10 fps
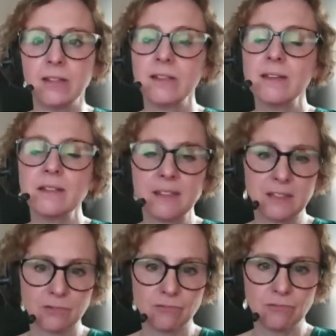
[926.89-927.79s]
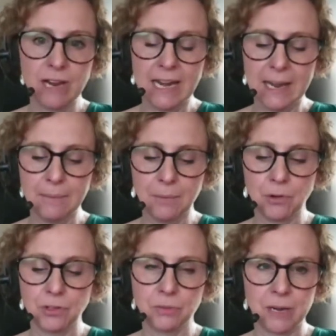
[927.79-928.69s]
The other thing that's really
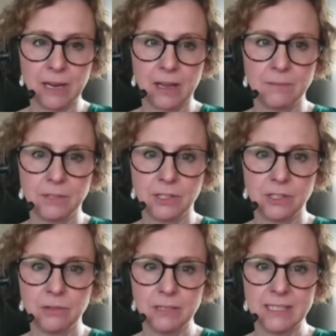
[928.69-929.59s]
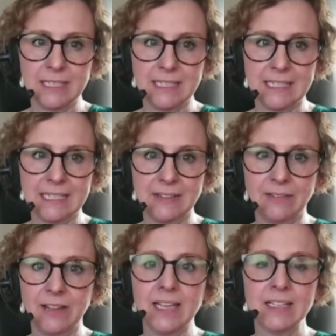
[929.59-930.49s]
important when it comes to doing your
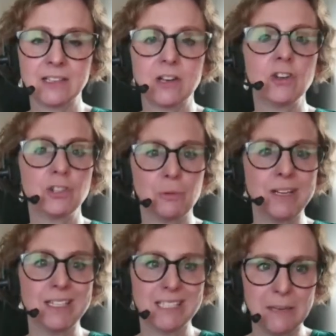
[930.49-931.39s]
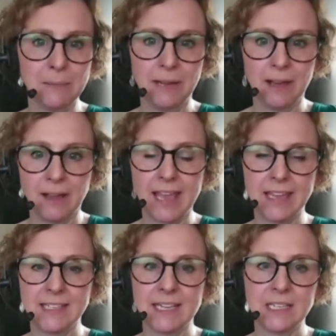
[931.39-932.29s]
CCTV is doing your DPIA,
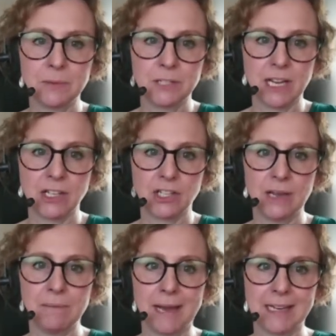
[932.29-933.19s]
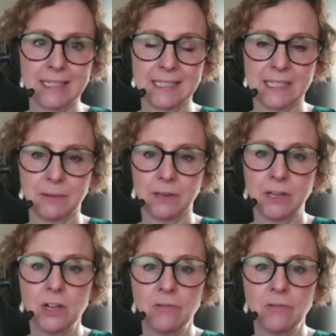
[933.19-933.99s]
your data protection impact assessment.